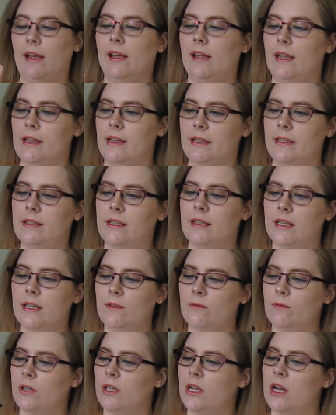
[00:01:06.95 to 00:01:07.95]
I,
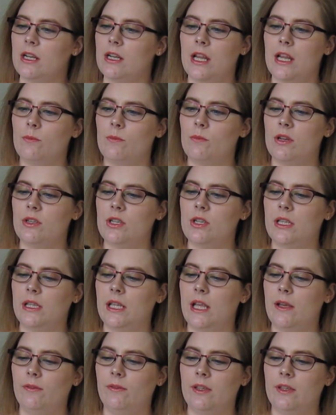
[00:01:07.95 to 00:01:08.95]
I forgot how much I
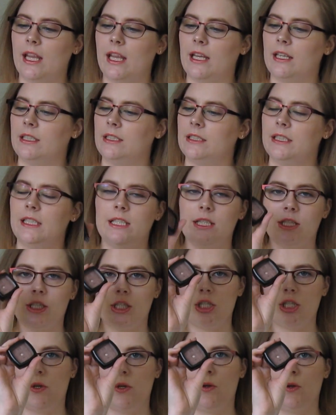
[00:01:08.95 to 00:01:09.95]
loved it. It is
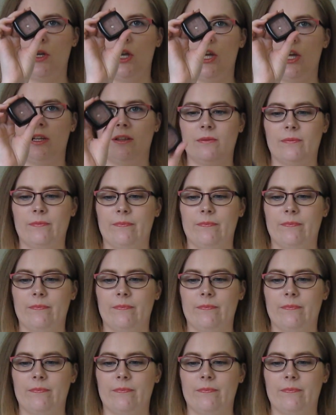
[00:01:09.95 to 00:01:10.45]
so good.